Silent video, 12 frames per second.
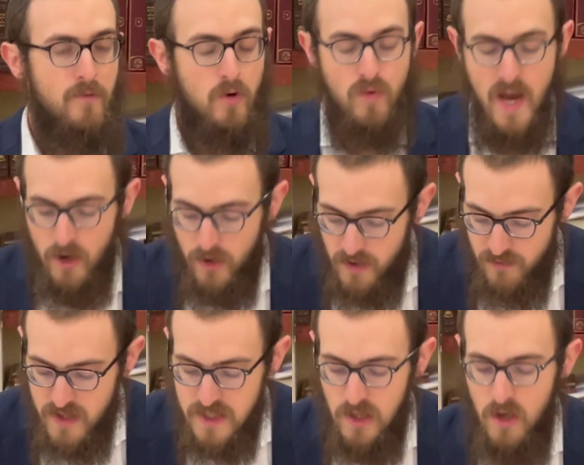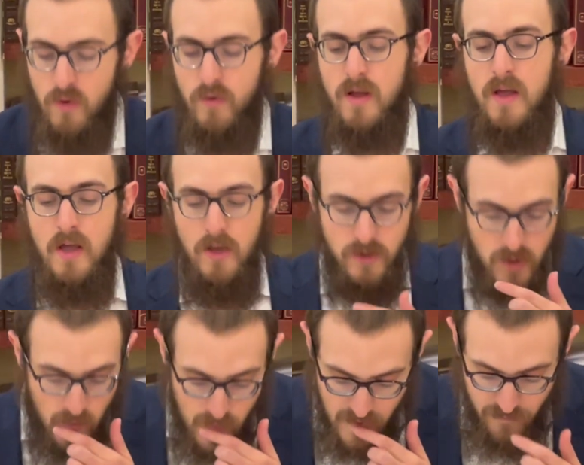record of this loan.
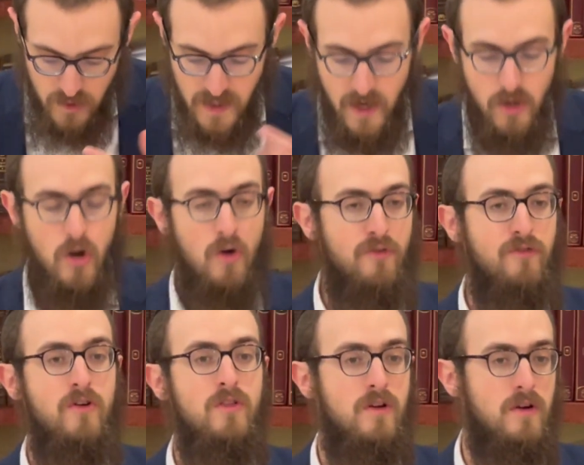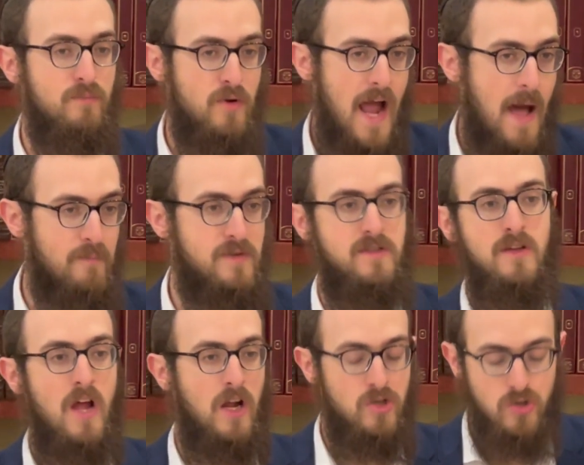So if you let it go further, perhaps the
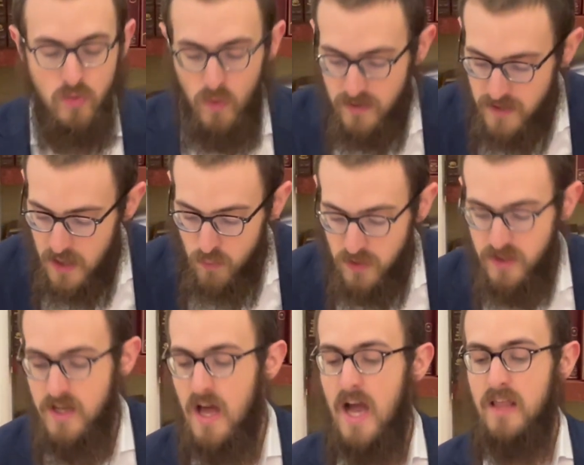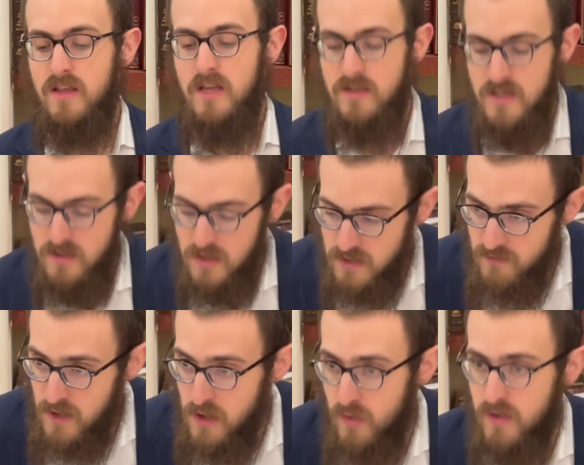non-Jew one day will deny the existence of
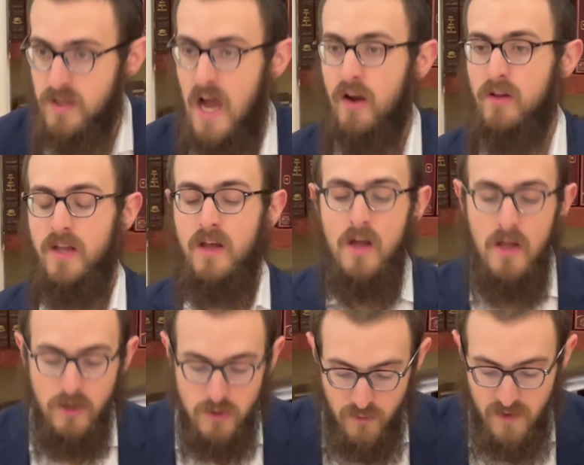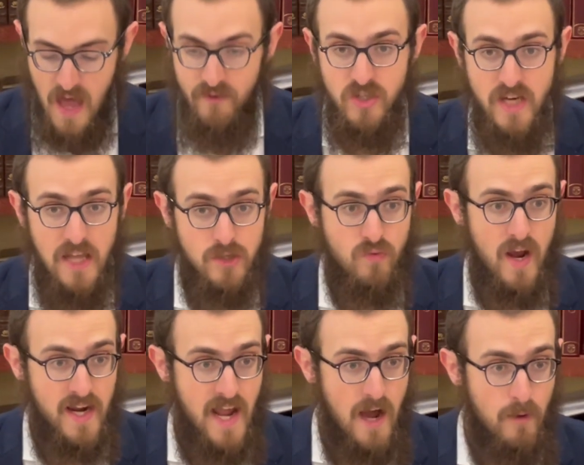the loan entirely. So if you have a chance
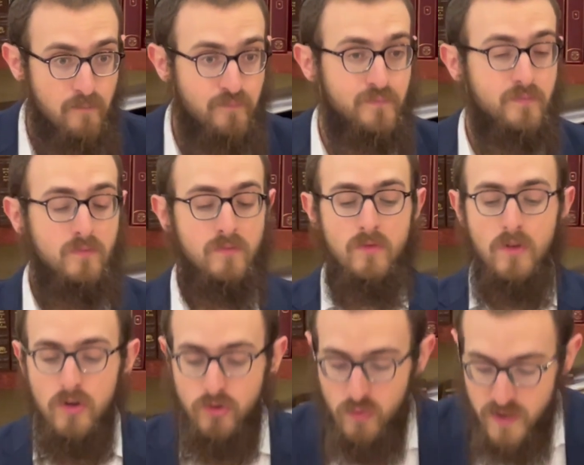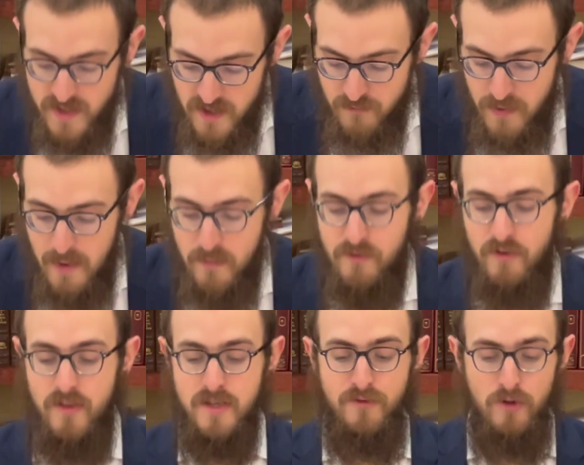right now to receive payment for
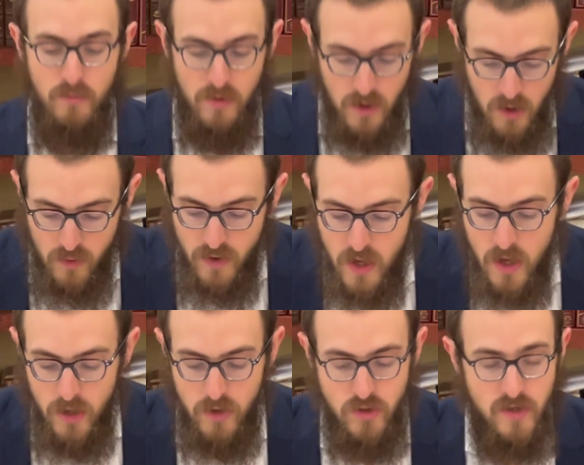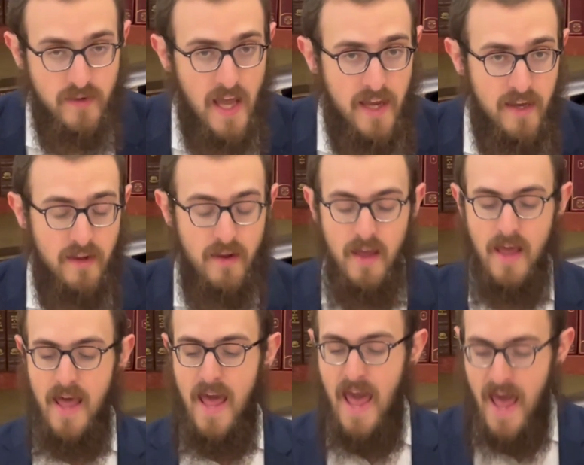this verbal loan, you should take it,
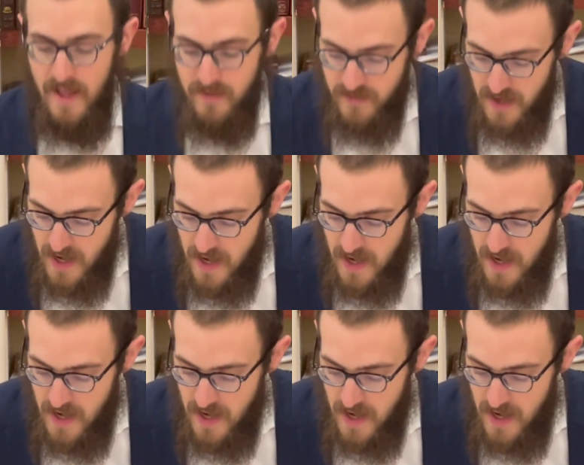and